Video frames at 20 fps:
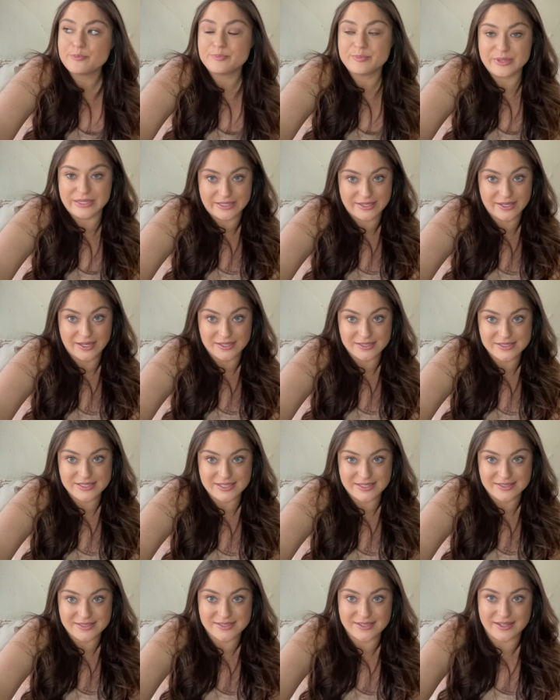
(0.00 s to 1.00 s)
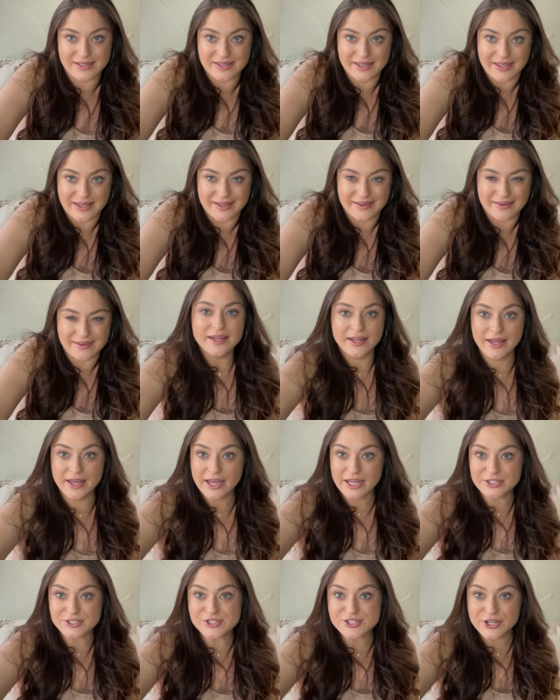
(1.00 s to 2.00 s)
pig content again.
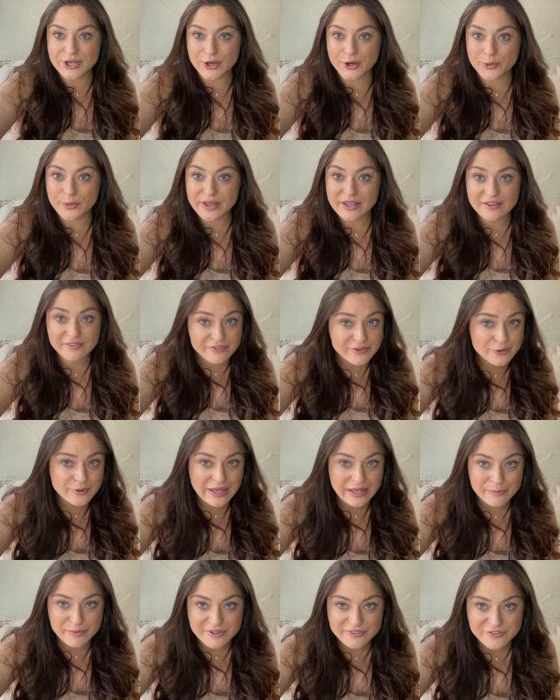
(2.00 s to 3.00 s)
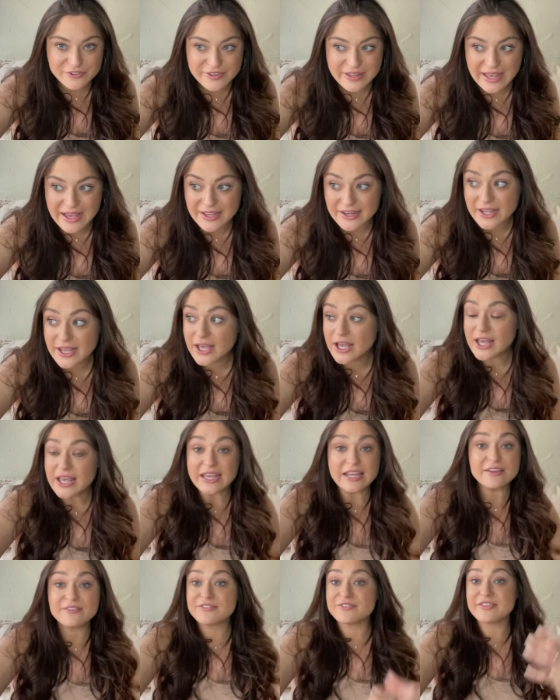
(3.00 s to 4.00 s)
And so if you came here for that,
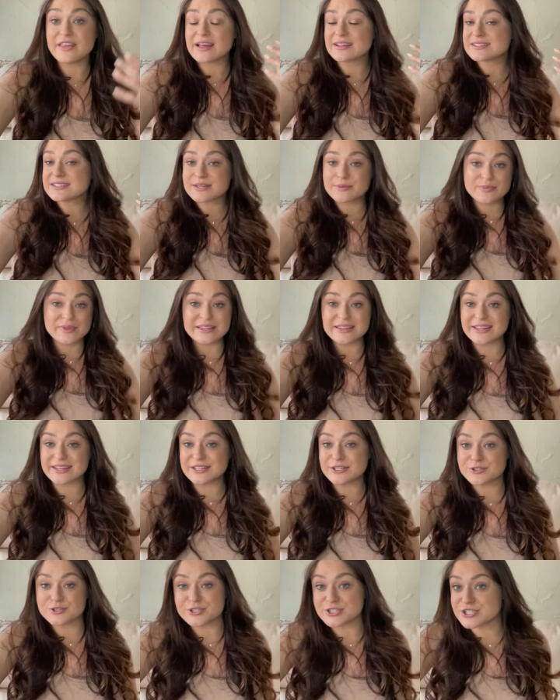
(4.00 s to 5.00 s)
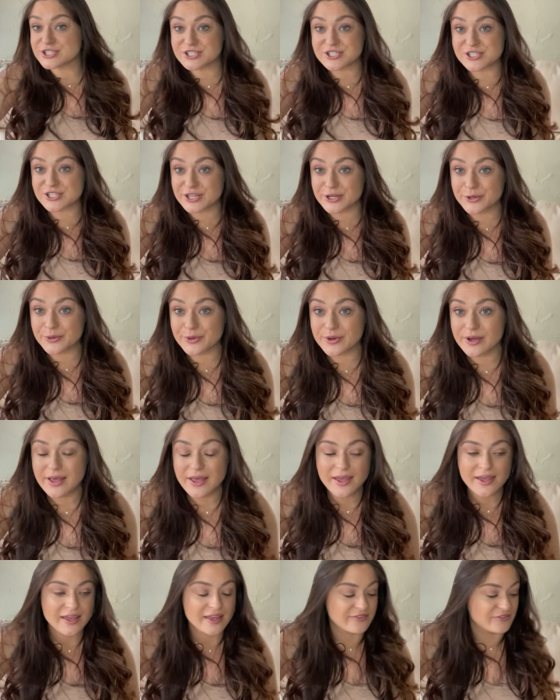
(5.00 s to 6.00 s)
if that's something that interests you,
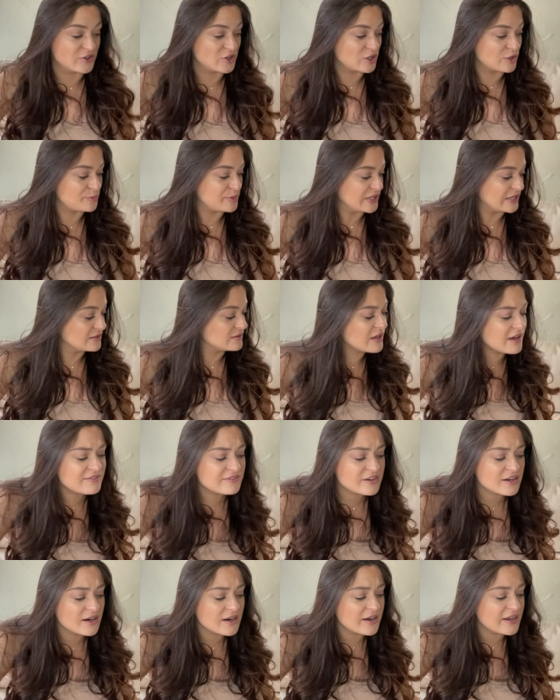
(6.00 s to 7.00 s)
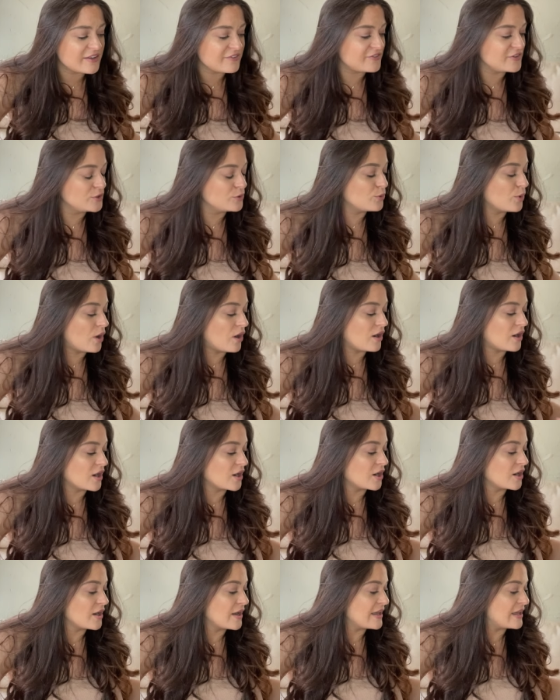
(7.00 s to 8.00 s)
if you're a pig lover, if you
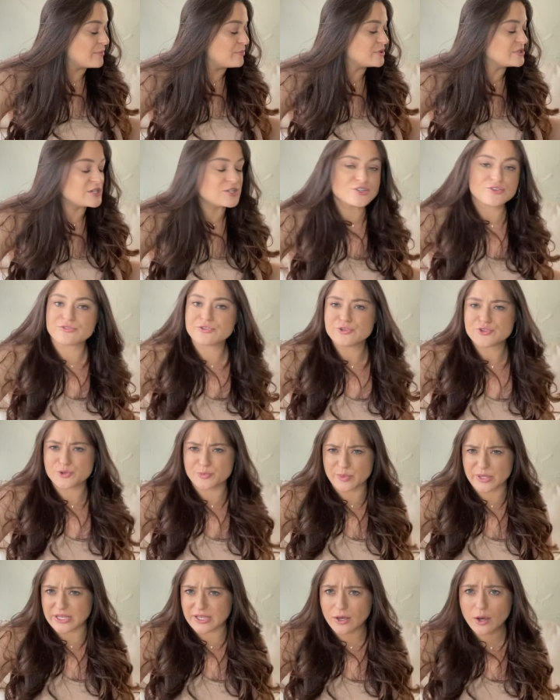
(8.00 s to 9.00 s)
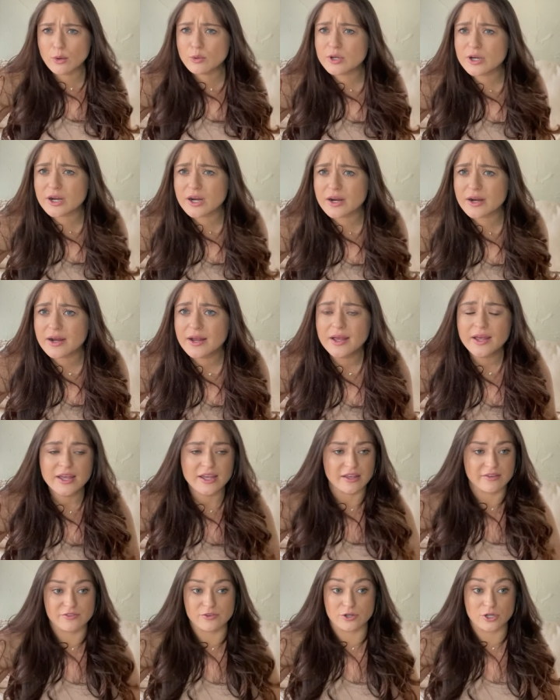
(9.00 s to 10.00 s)
are a potential future pig owner,
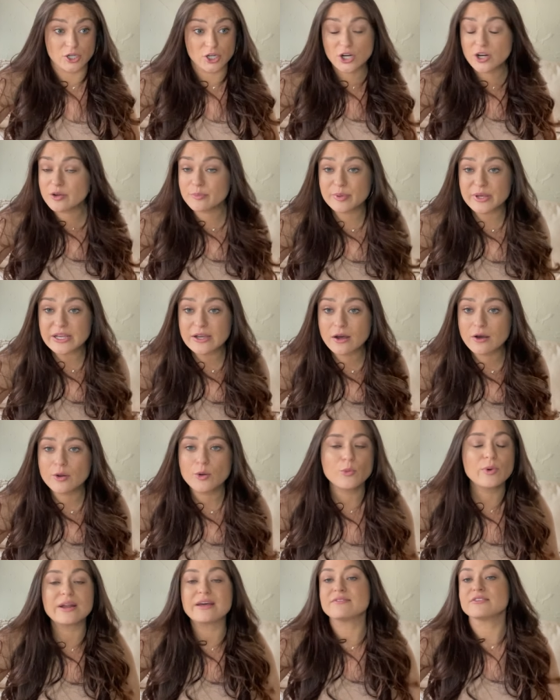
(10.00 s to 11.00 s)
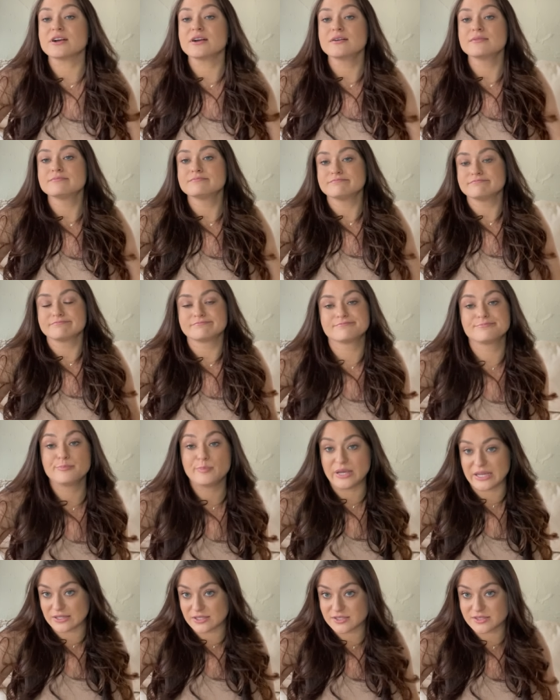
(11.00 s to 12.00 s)
if you're a current pig owner, whatever,
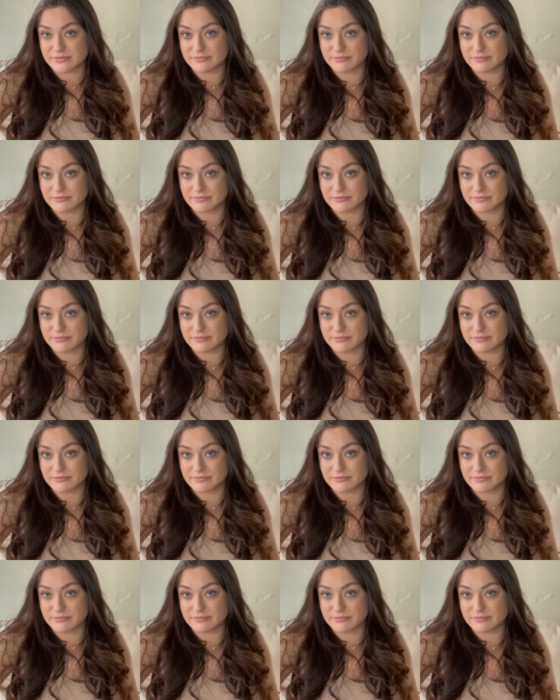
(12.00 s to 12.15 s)
pigs,